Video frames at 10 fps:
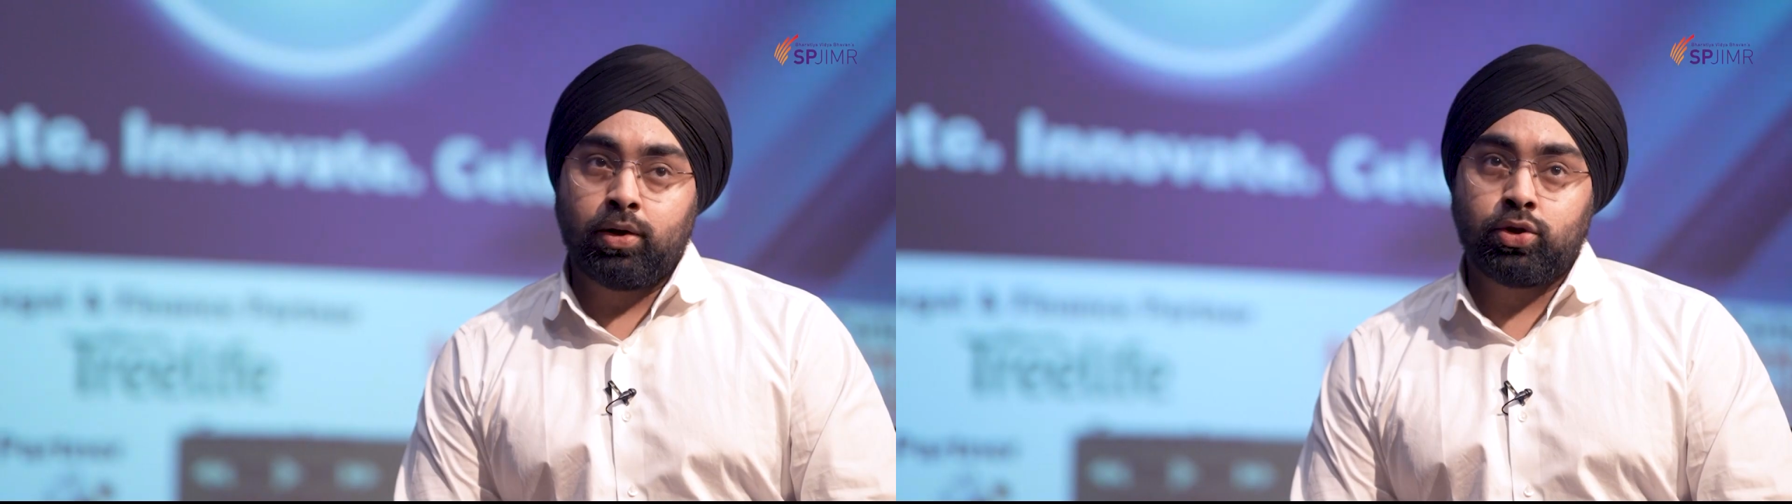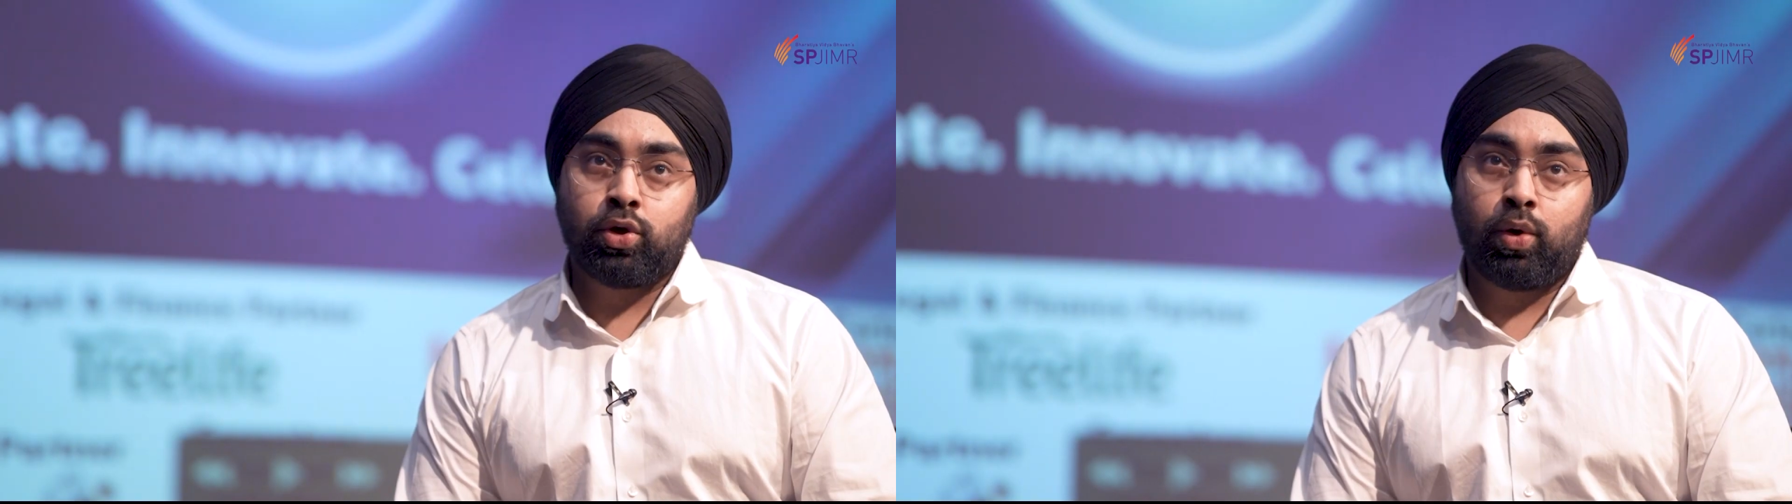
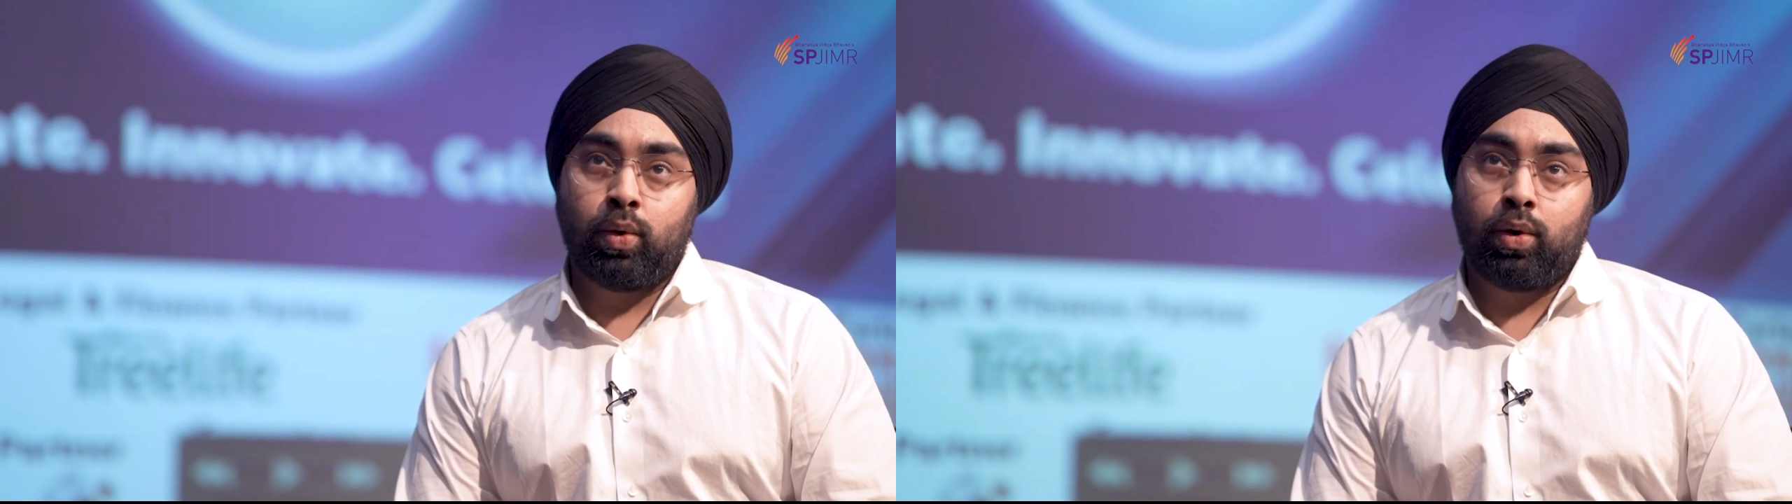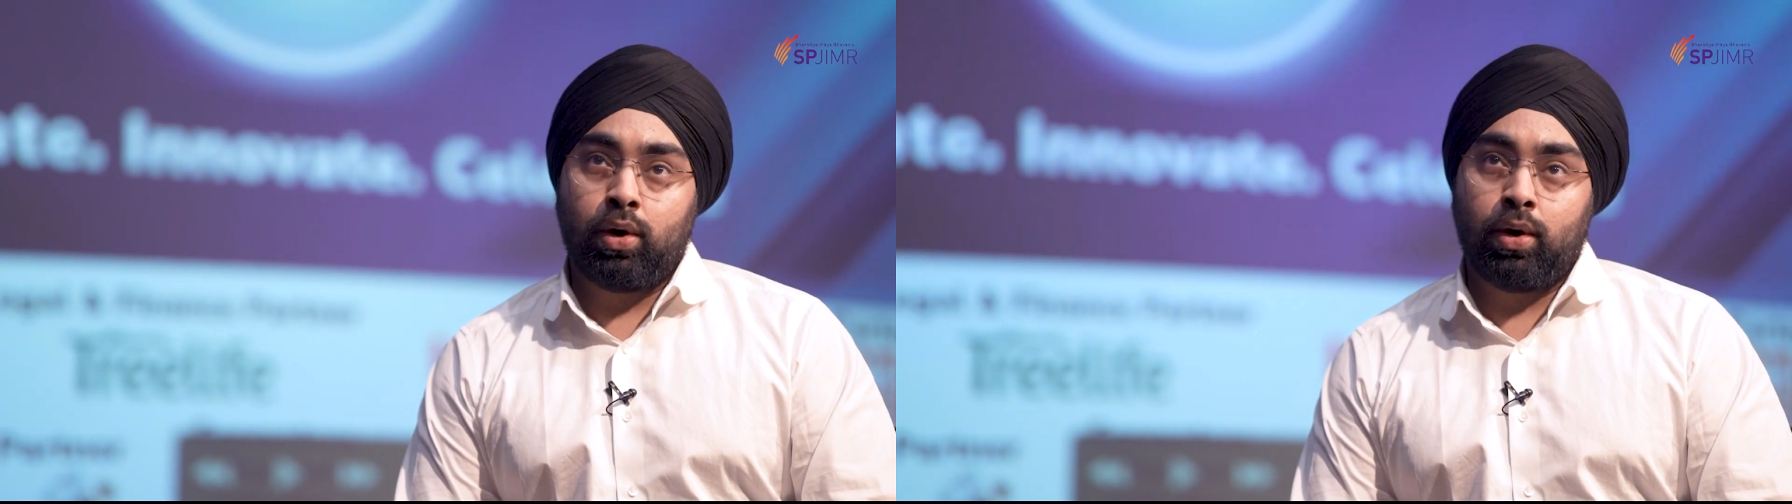
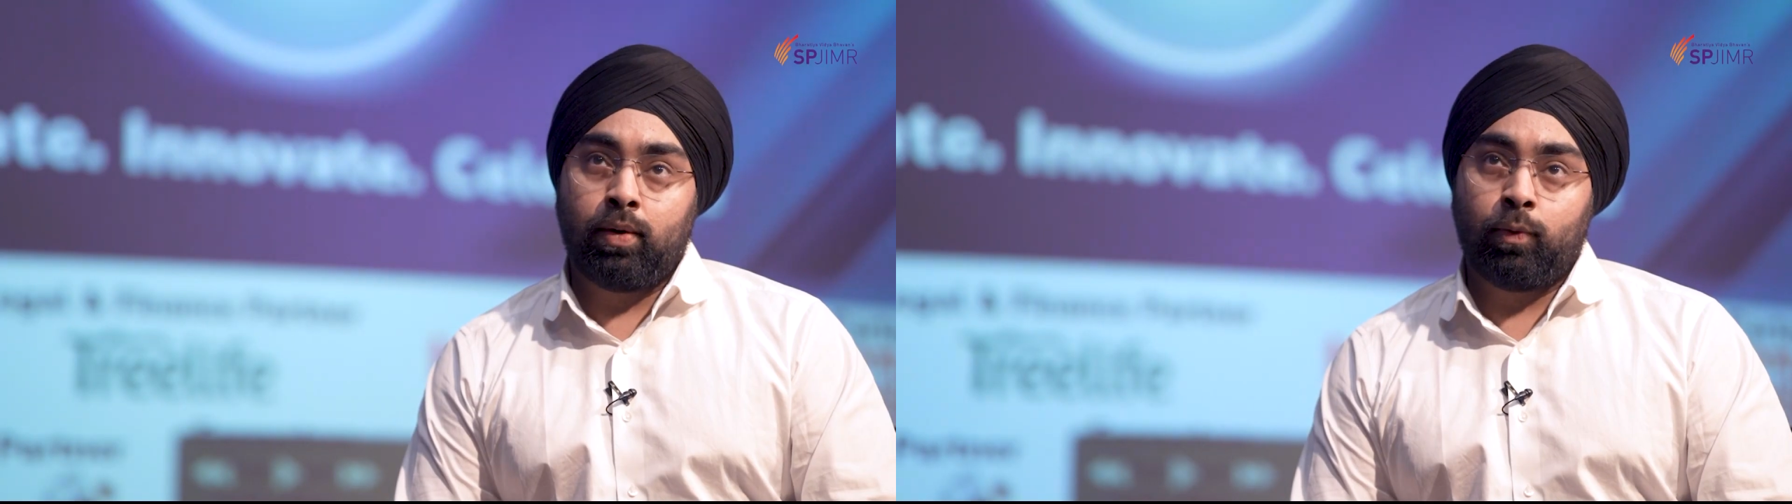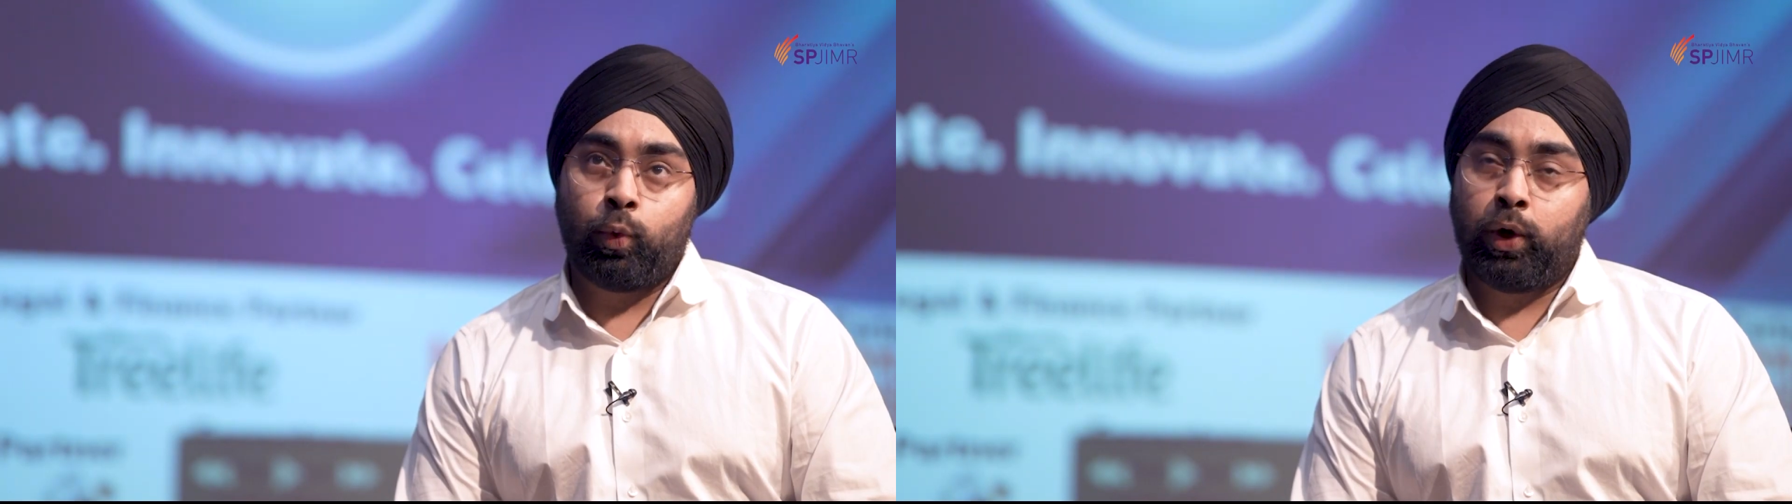So
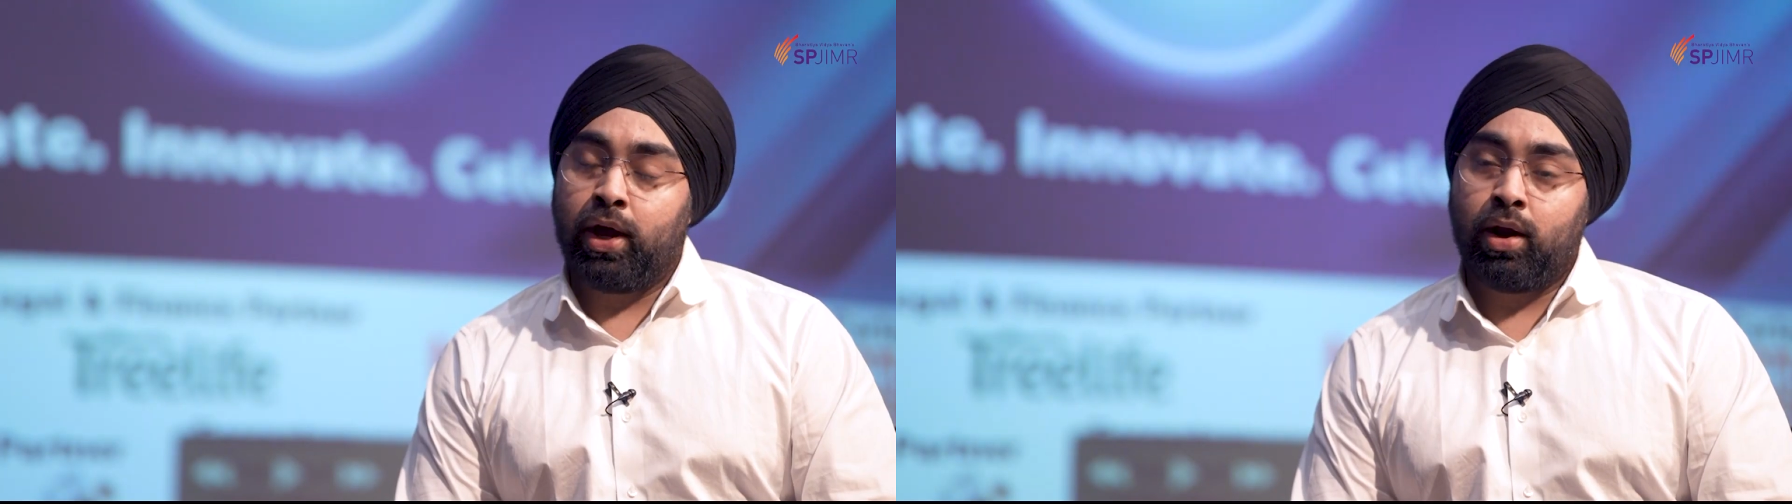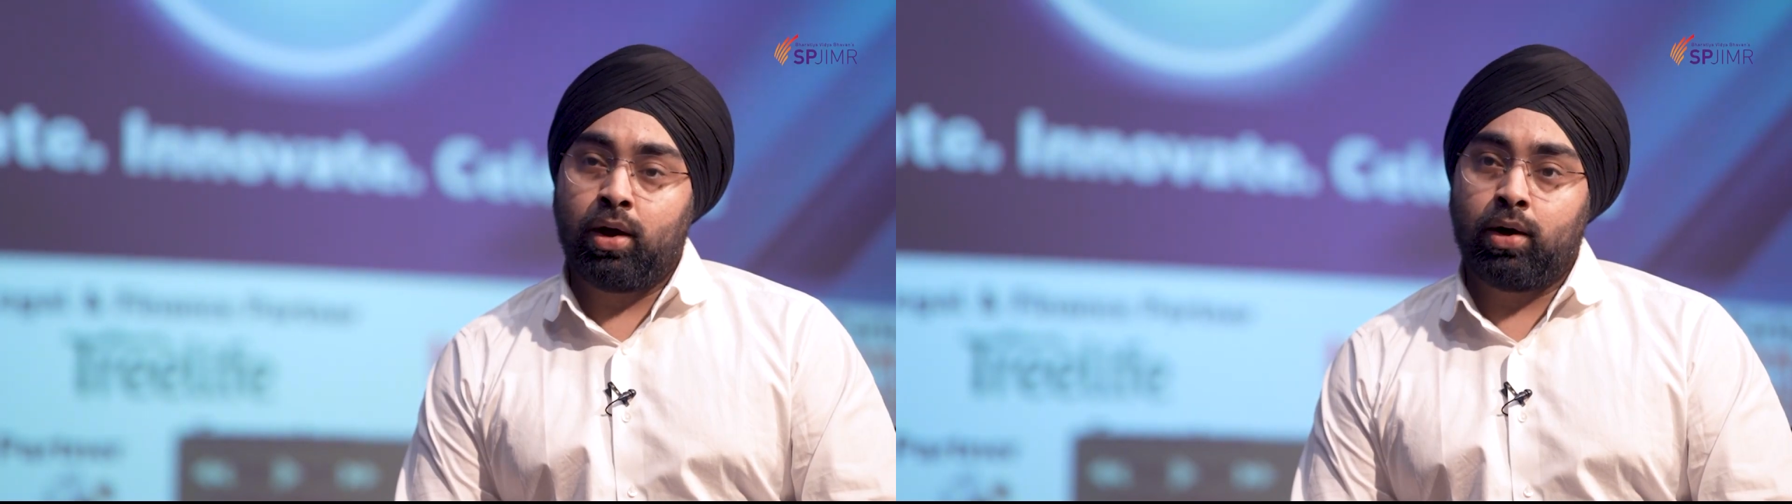we
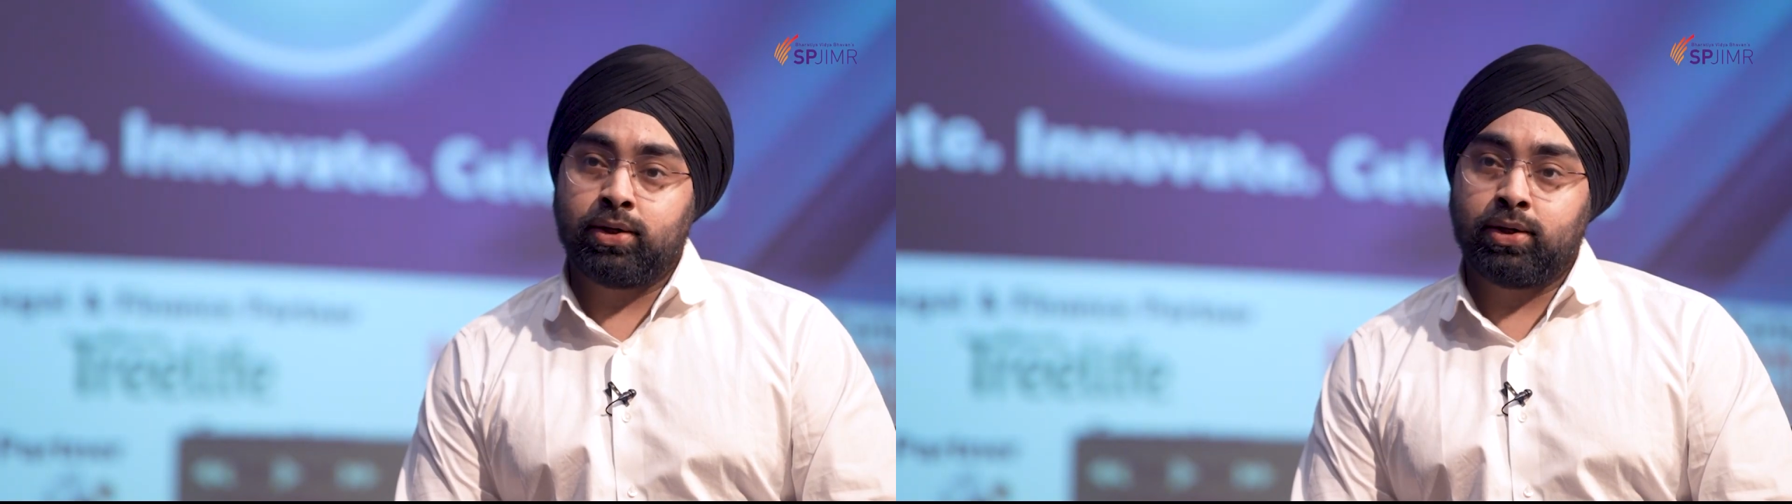are